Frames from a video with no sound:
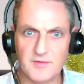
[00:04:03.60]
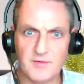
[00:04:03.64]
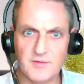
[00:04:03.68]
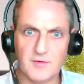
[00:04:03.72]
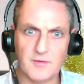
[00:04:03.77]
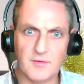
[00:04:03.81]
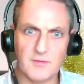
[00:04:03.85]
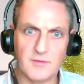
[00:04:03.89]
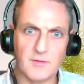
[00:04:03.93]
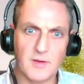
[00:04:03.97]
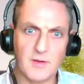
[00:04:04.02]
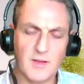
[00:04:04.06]

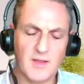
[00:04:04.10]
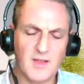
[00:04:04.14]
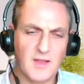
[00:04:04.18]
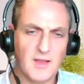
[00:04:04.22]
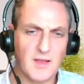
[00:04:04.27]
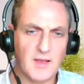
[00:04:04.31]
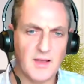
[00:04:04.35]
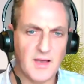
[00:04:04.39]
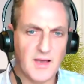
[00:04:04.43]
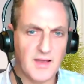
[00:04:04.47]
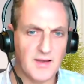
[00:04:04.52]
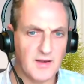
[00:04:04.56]
on
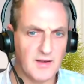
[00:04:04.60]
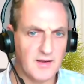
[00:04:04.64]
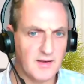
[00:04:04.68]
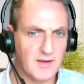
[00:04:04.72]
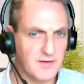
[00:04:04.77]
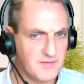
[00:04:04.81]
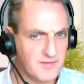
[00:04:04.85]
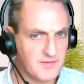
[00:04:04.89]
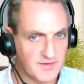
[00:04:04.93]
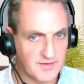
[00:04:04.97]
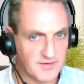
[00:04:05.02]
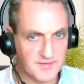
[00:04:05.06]

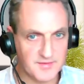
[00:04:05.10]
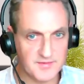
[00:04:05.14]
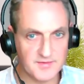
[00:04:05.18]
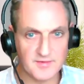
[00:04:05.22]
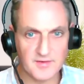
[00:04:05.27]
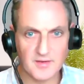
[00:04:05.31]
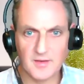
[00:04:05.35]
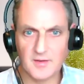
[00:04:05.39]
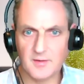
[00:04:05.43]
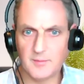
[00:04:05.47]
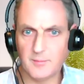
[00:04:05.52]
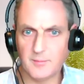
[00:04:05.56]
analytics,
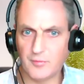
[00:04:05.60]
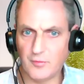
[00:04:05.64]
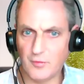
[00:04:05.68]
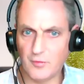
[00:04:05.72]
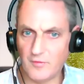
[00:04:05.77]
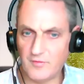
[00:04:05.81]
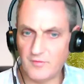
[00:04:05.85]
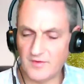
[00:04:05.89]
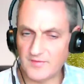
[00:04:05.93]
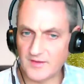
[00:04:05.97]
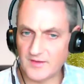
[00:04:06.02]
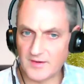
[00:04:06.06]

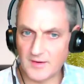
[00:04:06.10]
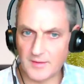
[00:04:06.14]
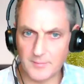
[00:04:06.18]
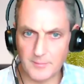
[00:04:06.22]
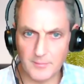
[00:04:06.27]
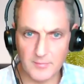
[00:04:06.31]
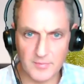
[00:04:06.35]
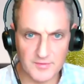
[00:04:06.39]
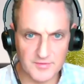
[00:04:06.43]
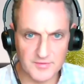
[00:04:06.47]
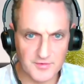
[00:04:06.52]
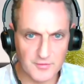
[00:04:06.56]
proving the
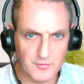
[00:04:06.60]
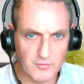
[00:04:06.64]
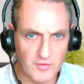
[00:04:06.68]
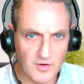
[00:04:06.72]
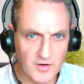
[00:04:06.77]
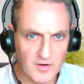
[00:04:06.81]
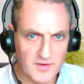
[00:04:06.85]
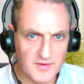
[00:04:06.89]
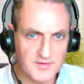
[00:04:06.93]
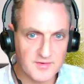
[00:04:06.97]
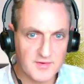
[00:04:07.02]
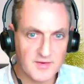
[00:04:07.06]
numbers are
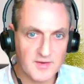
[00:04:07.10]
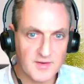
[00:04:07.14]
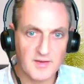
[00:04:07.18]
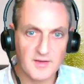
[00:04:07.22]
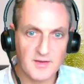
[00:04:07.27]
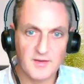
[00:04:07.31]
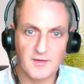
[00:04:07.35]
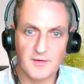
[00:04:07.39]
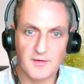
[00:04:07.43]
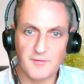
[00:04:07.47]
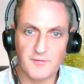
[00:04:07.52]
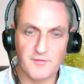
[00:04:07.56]
right,
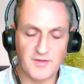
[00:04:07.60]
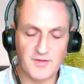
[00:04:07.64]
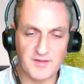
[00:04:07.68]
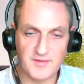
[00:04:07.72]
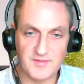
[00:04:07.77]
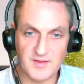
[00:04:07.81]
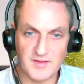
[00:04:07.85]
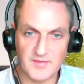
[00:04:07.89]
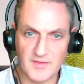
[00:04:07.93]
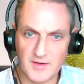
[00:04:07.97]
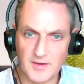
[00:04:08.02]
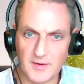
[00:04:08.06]

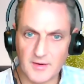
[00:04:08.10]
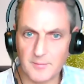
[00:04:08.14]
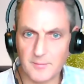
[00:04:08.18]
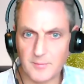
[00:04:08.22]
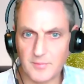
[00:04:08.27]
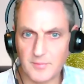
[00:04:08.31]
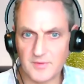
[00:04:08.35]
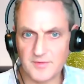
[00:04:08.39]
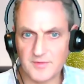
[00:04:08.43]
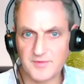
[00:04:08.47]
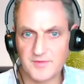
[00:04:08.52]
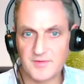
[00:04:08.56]
fixing the
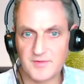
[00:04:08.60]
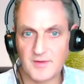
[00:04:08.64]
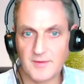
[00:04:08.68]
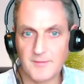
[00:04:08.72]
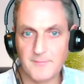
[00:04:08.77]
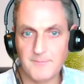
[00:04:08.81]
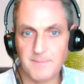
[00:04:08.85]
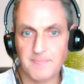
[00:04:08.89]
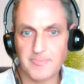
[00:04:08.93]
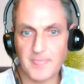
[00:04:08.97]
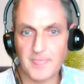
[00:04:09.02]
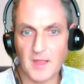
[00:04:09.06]
numbers,
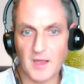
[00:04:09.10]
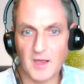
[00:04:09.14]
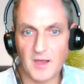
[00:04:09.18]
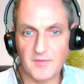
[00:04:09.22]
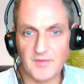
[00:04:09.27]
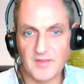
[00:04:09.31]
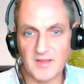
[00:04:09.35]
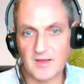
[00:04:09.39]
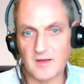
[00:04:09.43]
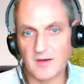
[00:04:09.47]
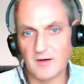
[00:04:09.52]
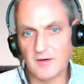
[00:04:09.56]
and
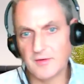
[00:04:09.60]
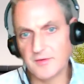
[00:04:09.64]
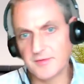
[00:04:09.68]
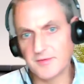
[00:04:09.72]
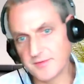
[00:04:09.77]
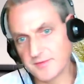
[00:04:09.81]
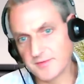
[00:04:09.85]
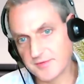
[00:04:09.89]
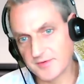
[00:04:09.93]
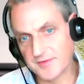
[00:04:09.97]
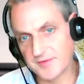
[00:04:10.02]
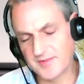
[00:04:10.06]
they can't
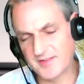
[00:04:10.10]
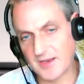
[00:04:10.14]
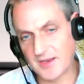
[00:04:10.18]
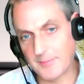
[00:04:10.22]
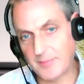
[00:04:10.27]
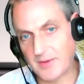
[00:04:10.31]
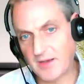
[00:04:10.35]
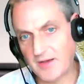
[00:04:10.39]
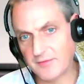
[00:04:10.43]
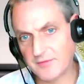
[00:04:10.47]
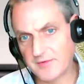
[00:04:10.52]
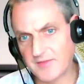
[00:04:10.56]
sort of step
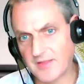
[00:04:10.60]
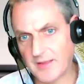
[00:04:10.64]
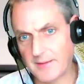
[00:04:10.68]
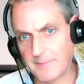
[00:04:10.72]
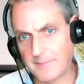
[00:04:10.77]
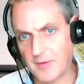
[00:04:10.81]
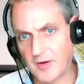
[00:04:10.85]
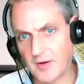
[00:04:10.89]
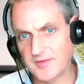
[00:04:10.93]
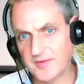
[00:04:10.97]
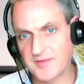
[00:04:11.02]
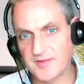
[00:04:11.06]
out of that
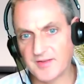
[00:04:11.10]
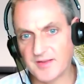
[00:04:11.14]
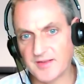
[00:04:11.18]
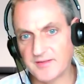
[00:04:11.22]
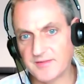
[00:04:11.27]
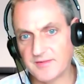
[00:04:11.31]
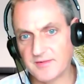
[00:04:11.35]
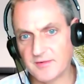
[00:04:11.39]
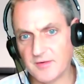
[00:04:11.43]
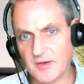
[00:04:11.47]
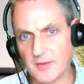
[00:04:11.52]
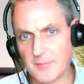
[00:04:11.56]

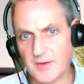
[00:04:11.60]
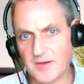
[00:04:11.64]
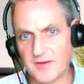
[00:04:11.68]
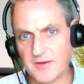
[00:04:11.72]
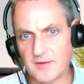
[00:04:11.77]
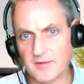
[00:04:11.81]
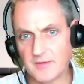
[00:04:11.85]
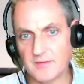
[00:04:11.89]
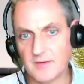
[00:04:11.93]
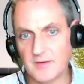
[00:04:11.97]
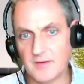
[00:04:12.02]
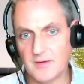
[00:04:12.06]
mindset, no
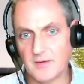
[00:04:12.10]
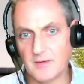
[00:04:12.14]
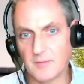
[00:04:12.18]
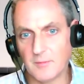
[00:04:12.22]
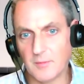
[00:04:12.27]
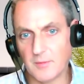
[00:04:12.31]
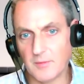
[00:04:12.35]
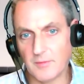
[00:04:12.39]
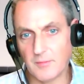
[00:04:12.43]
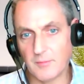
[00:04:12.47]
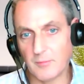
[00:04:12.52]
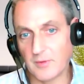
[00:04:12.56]
matter
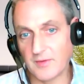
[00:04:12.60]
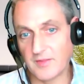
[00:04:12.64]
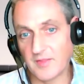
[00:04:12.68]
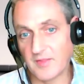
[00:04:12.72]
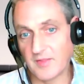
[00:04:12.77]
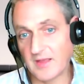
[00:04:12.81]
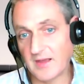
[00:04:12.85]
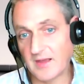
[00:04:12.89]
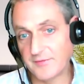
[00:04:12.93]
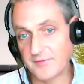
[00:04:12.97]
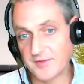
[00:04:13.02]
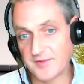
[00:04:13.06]
whether they
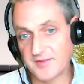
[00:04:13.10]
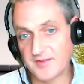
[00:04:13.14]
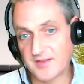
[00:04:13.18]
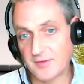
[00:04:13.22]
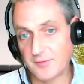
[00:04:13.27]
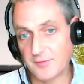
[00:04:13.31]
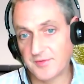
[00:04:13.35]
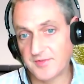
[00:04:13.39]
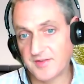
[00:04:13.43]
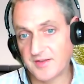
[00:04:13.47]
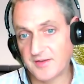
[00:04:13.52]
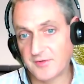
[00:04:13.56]
have the
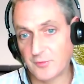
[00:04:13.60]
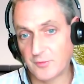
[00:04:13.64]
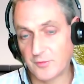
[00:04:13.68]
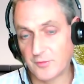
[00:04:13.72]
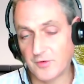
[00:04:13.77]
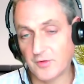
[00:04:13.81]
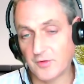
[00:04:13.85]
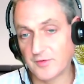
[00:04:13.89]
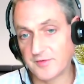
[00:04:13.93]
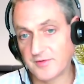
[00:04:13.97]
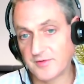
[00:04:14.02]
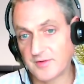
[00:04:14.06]
skill set or
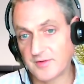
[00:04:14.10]
not,